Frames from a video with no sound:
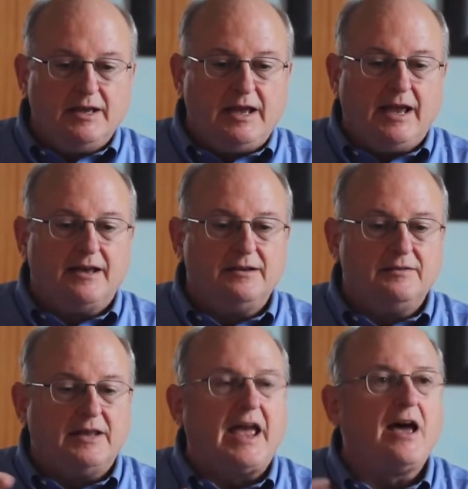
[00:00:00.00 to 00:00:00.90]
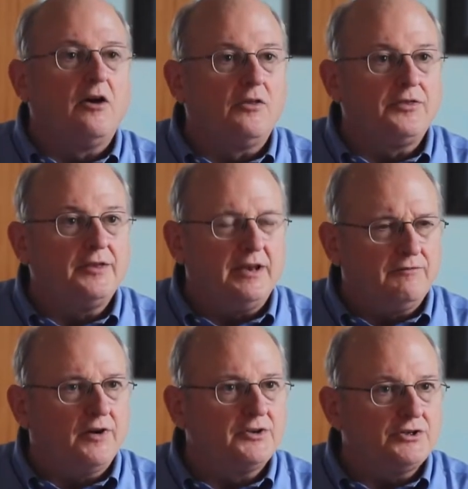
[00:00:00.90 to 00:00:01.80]
and the health and
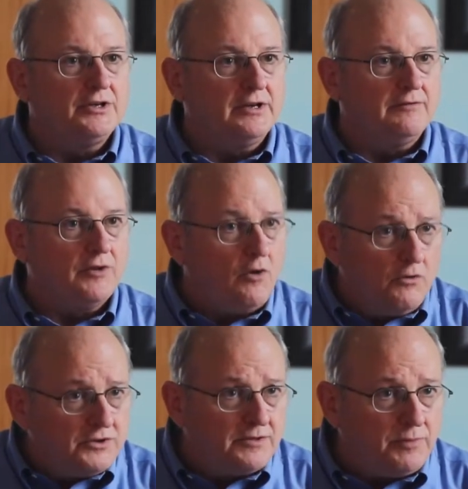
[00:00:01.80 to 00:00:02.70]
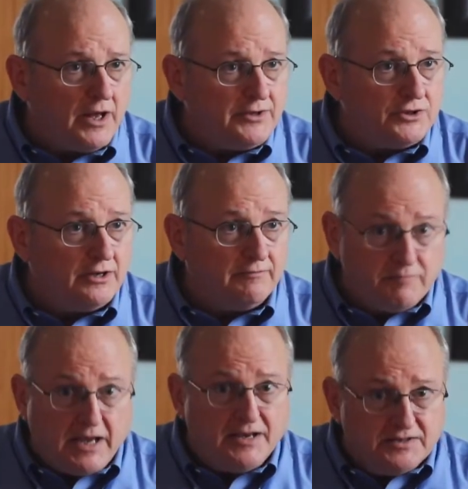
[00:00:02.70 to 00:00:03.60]
functioning of the whole supply chain of
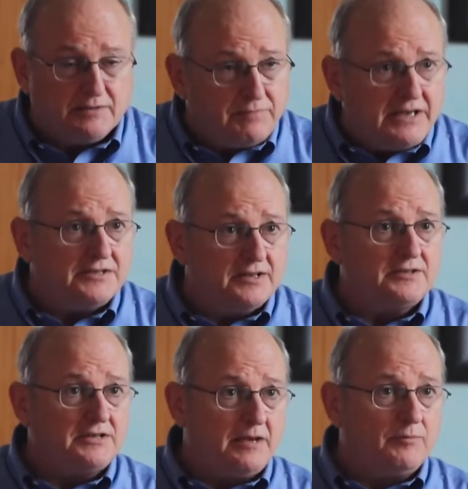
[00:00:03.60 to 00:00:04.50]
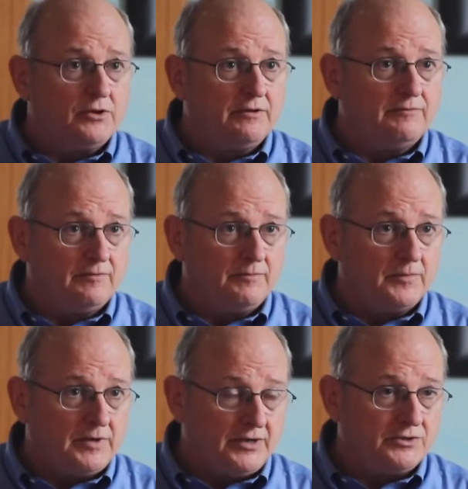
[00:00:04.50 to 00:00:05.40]
maize, the basic staple of
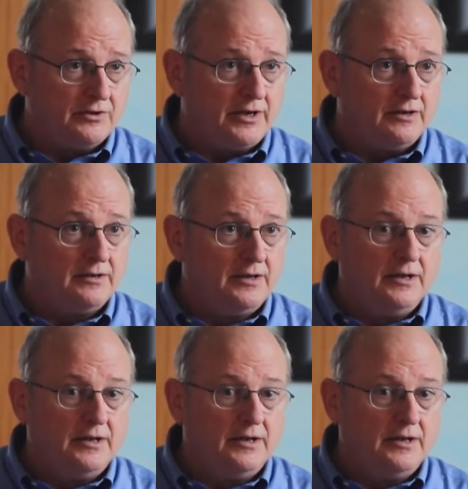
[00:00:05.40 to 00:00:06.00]
Nigeria,